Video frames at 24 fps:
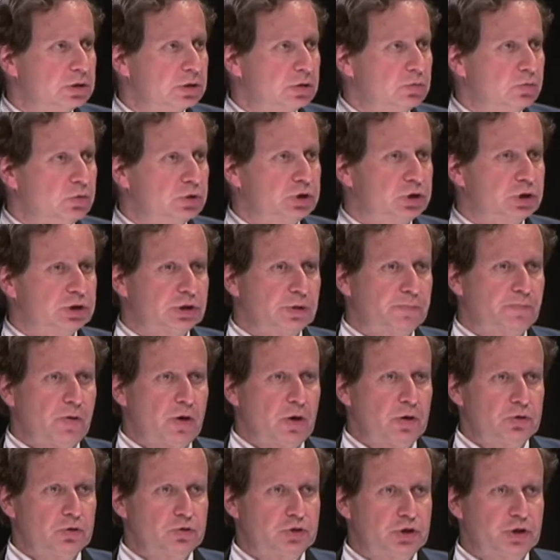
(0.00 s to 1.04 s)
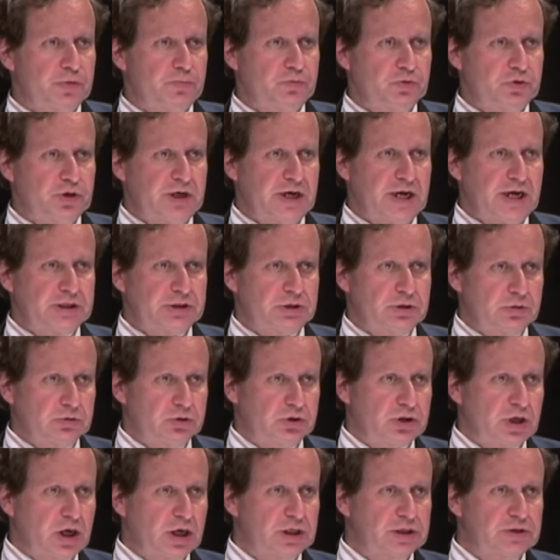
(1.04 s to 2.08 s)
which is a partnership with the National
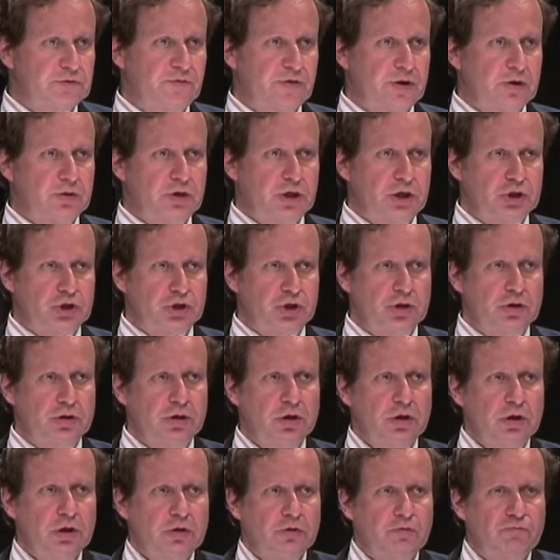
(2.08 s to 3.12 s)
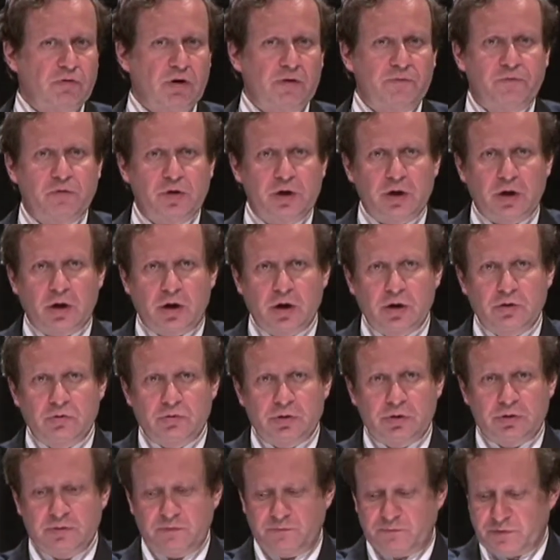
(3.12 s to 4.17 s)
Science Foundation, roughly
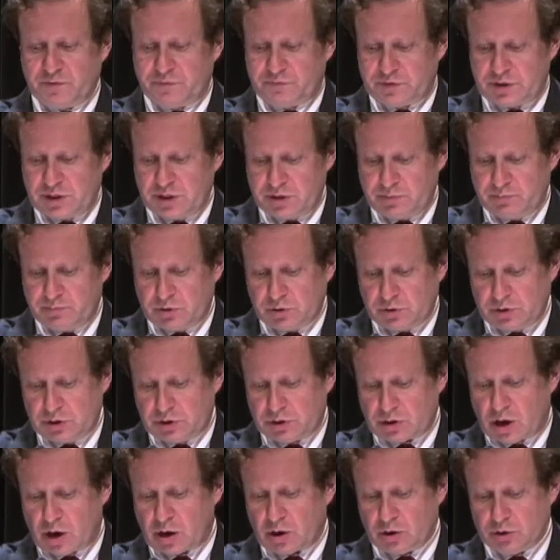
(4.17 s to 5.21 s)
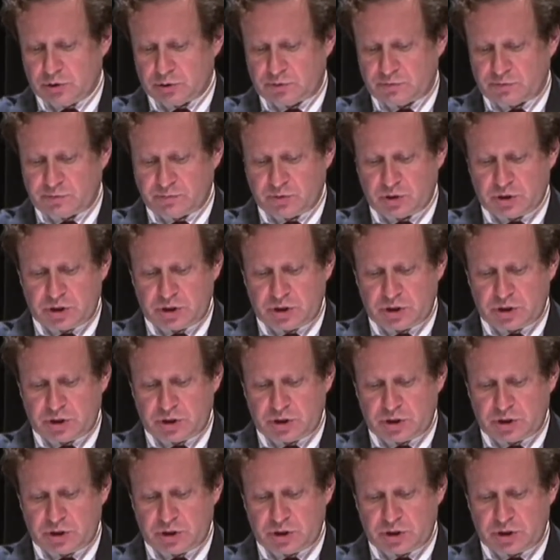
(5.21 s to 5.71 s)
$115 million from the